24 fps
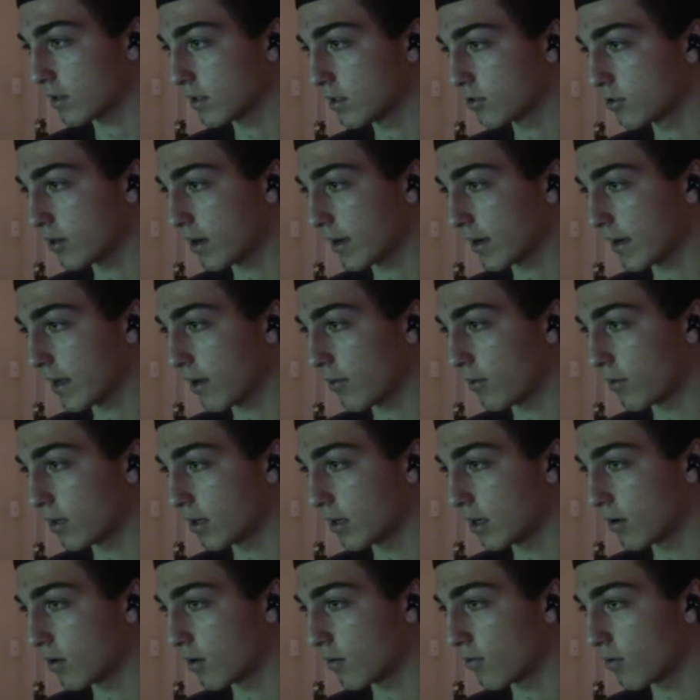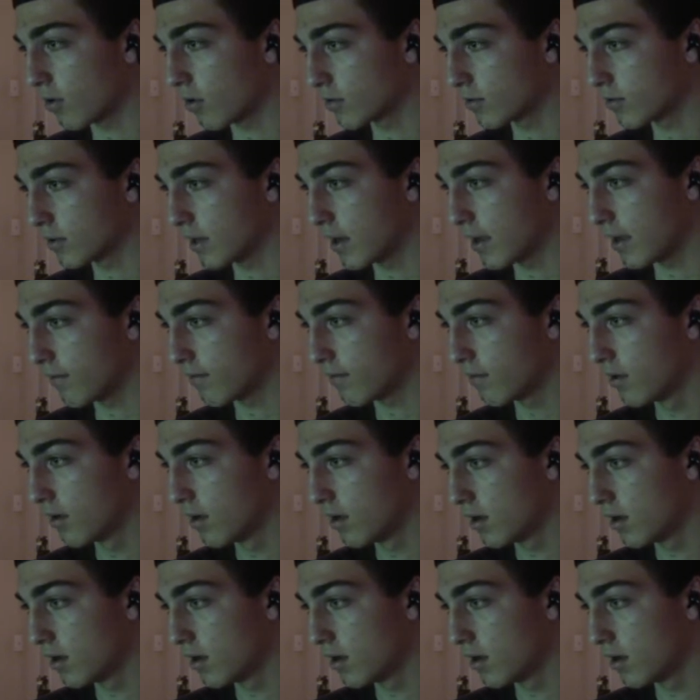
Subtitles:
try and get one here with Olsenham.